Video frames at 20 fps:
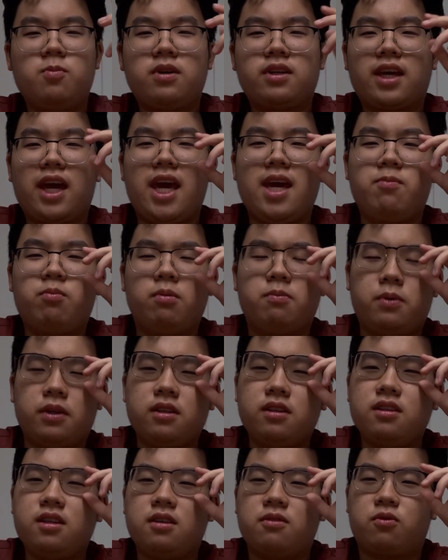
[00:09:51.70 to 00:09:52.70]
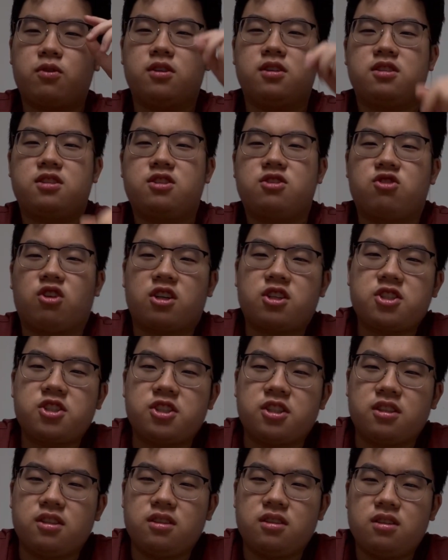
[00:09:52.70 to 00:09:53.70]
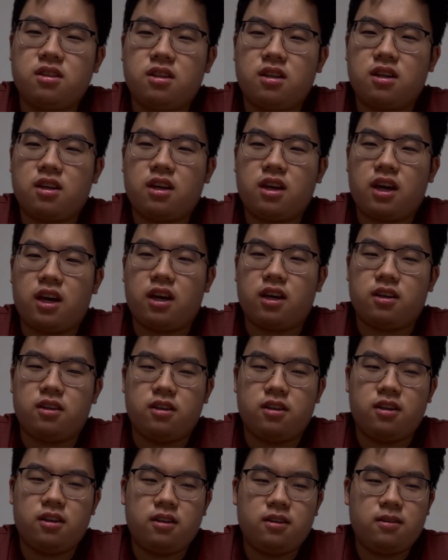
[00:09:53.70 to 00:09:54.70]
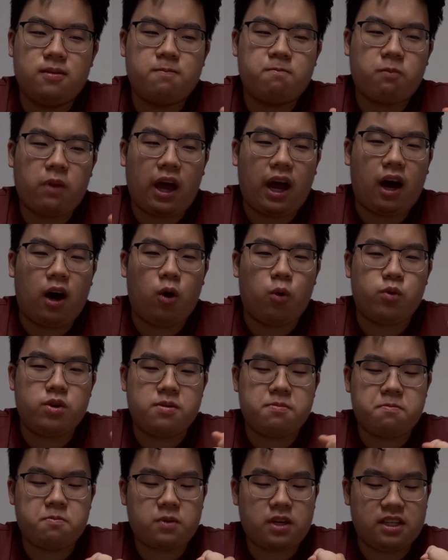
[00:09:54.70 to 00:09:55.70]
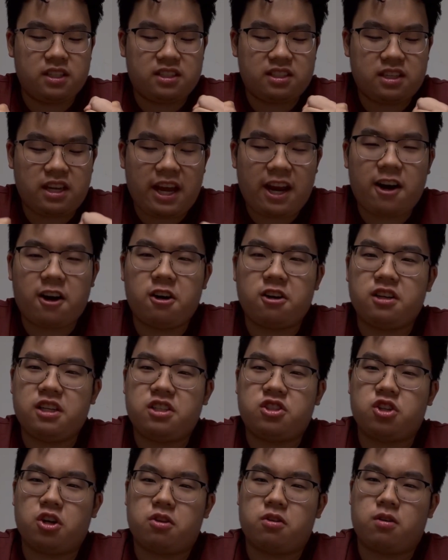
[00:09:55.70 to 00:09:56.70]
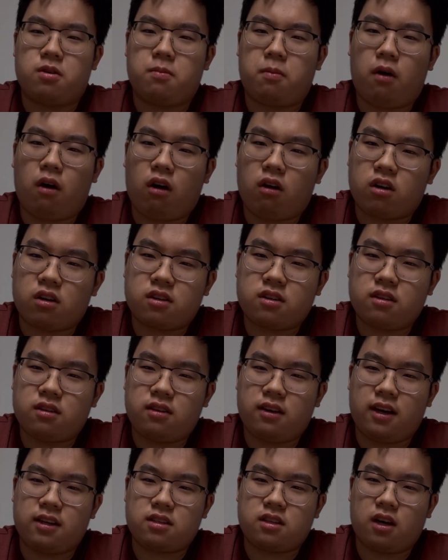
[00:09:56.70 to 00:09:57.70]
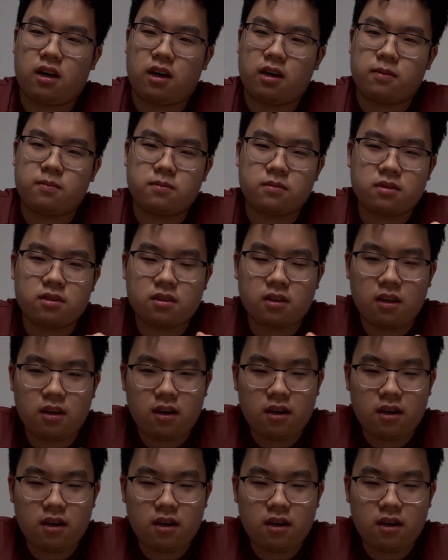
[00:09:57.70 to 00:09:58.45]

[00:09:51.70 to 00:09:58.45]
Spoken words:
capability for destruction and how we can tear each other apart at times.